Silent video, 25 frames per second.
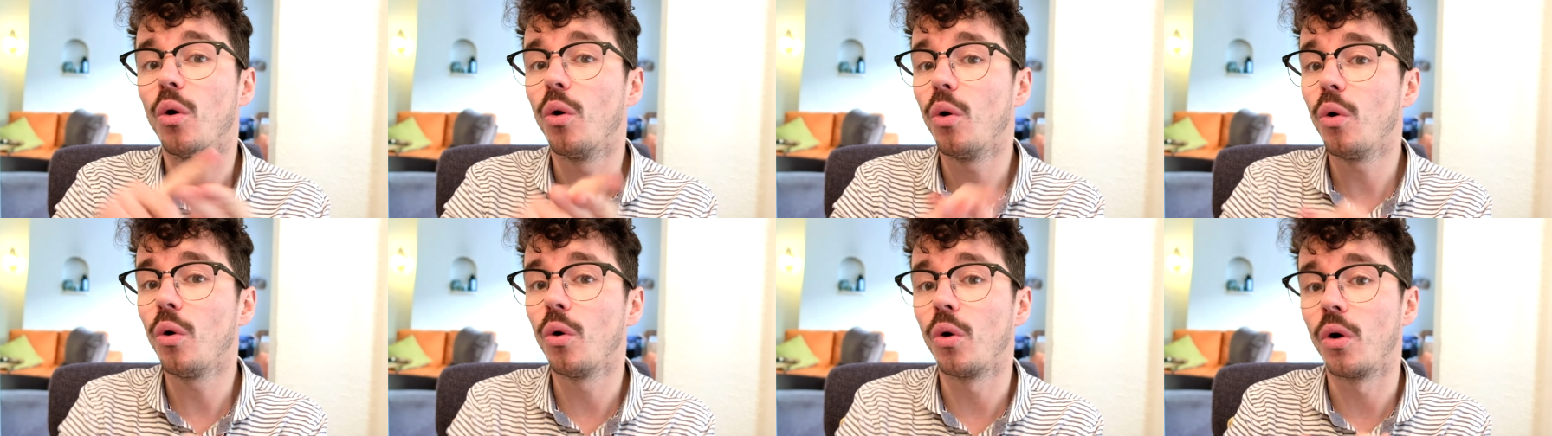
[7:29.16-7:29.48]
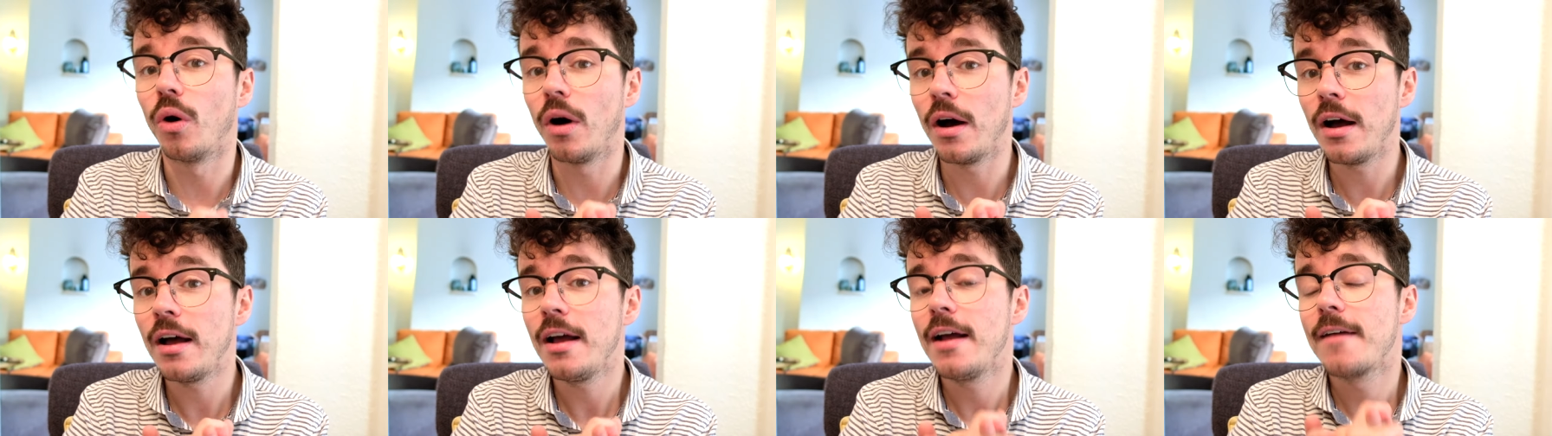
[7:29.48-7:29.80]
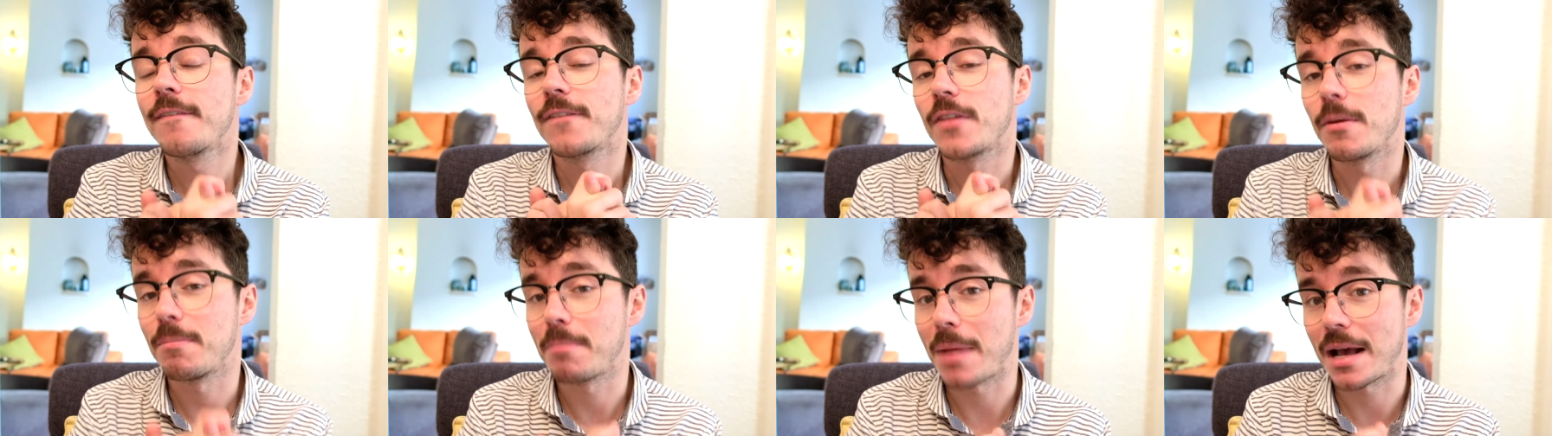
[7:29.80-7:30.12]
or
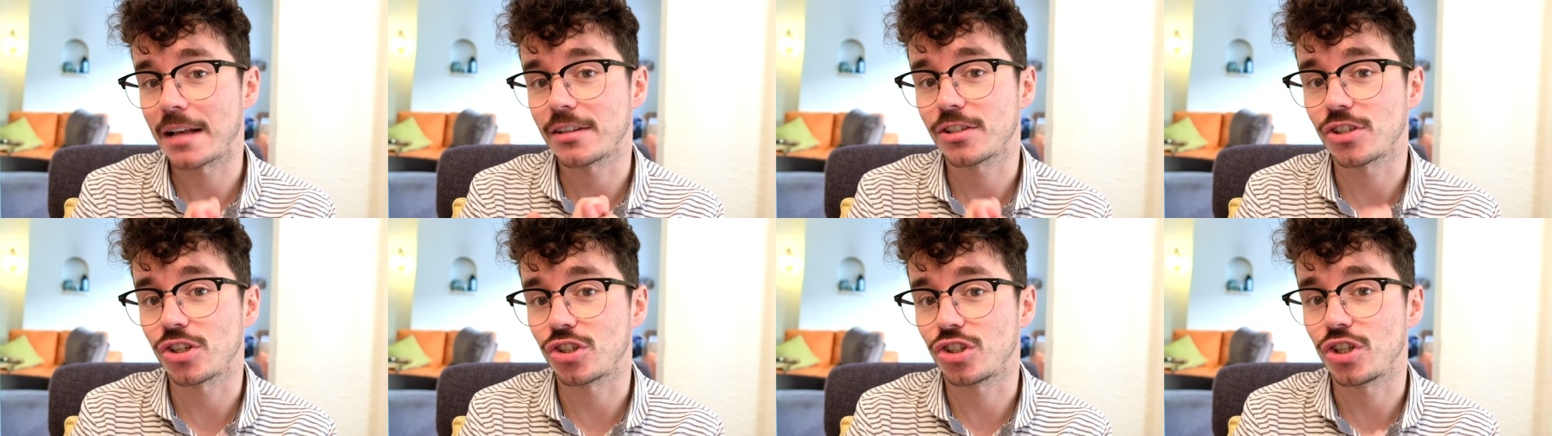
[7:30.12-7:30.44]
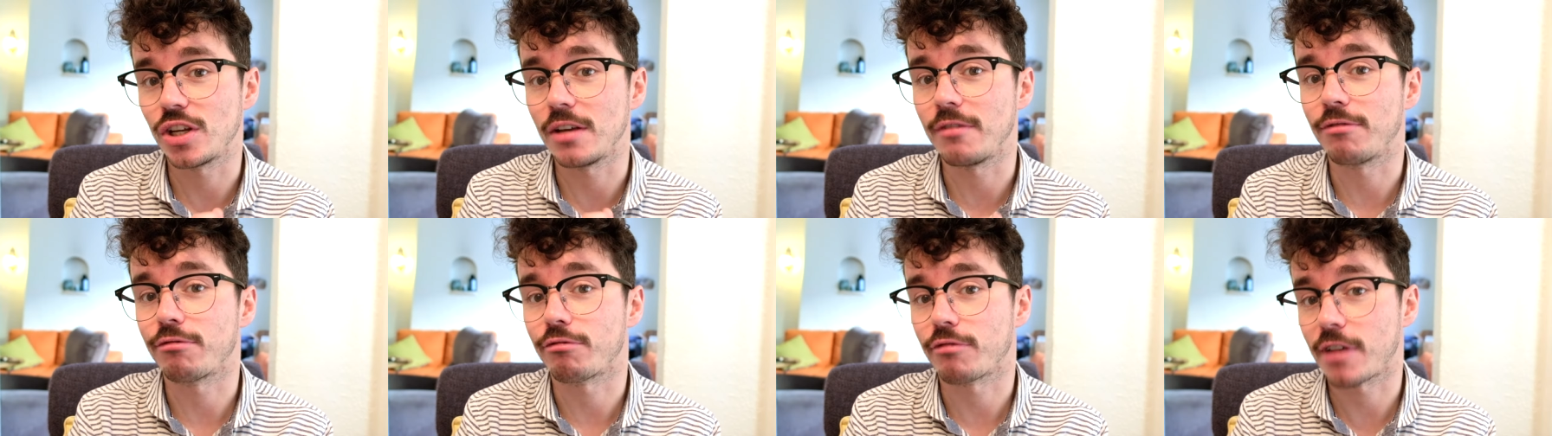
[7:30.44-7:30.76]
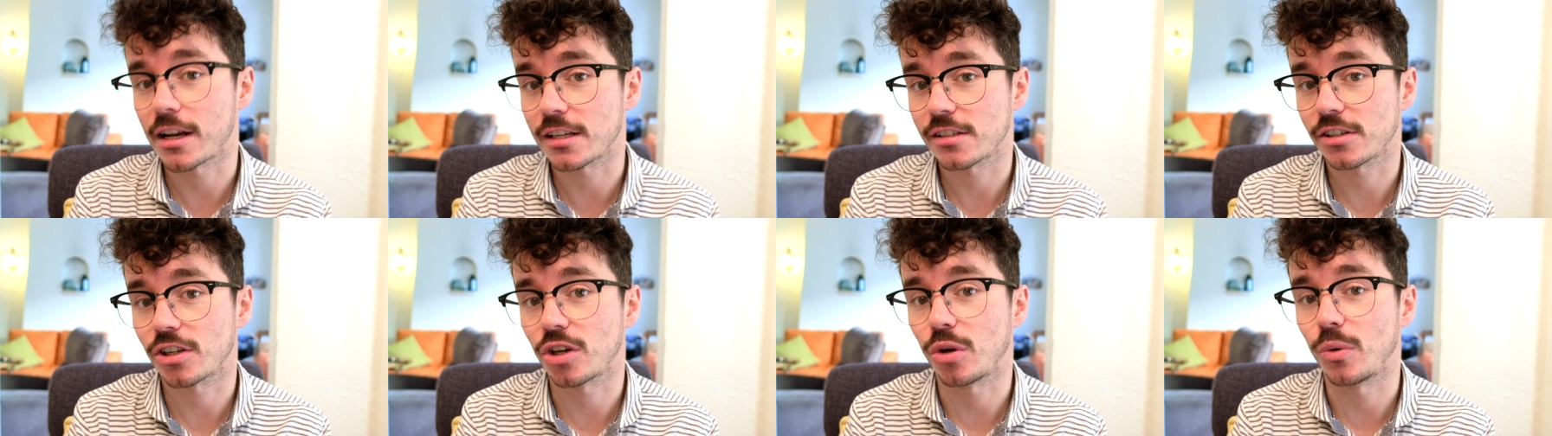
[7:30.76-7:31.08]
the Master Chief
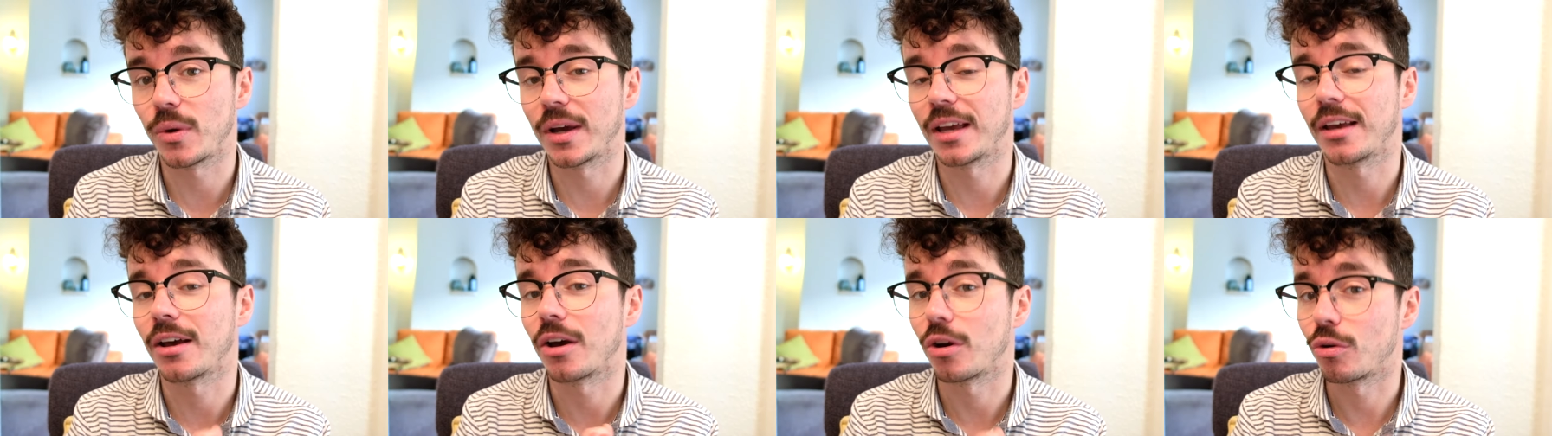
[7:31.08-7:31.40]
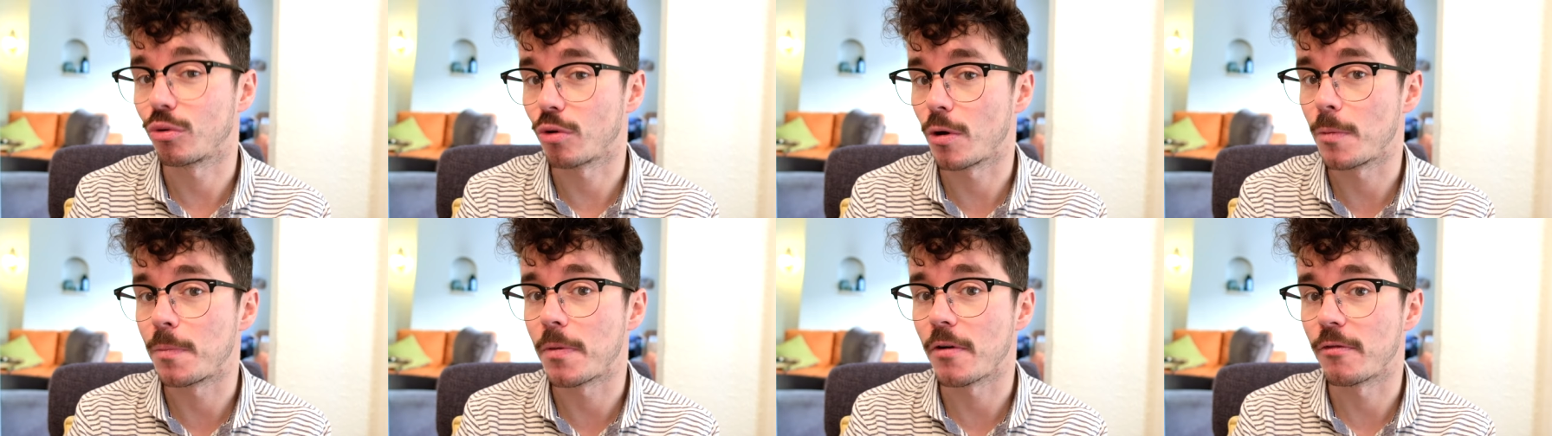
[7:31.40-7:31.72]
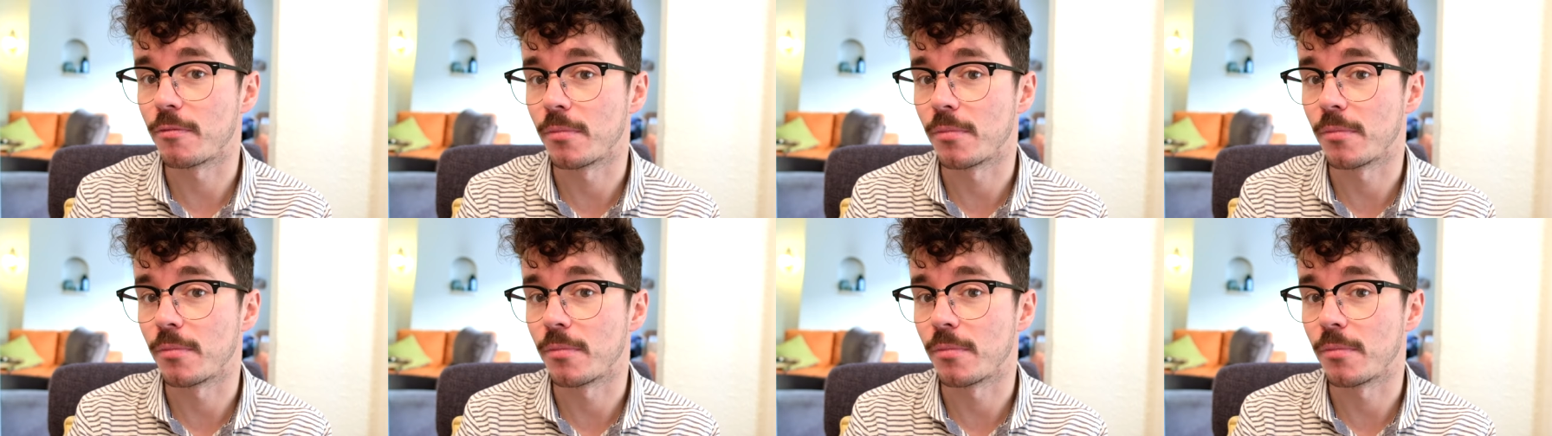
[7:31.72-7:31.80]
rescuing a group of